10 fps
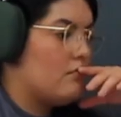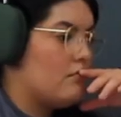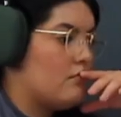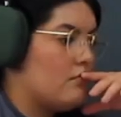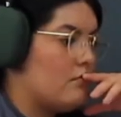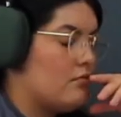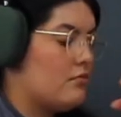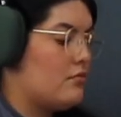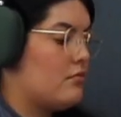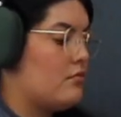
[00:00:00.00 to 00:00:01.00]

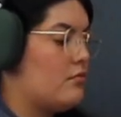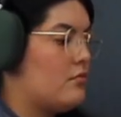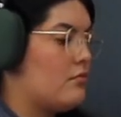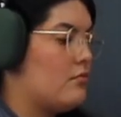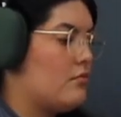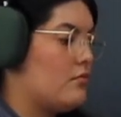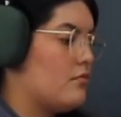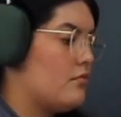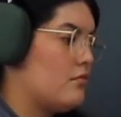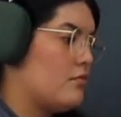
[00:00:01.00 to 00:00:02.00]

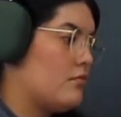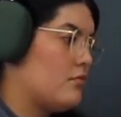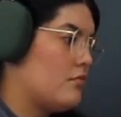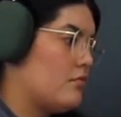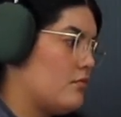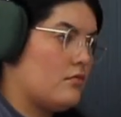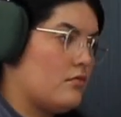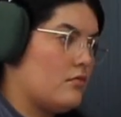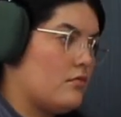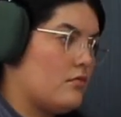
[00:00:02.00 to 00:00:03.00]

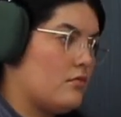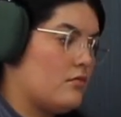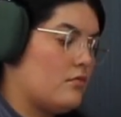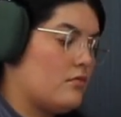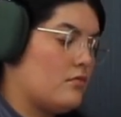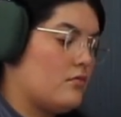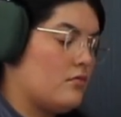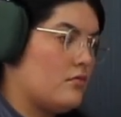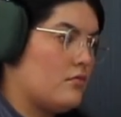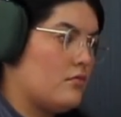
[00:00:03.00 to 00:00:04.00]

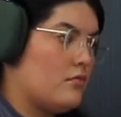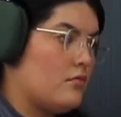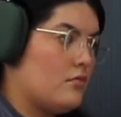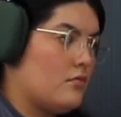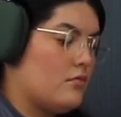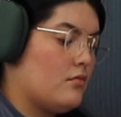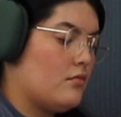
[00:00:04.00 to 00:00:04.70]
[no speech]